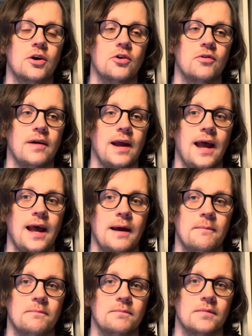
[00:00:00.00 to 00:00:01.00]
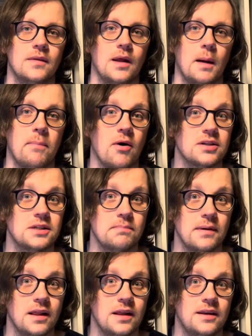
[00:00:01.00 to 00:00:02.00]
create a
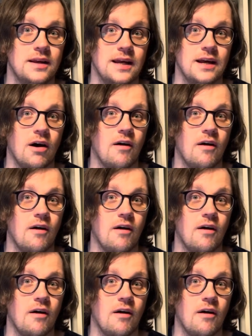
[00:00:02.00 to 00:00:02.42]
possibility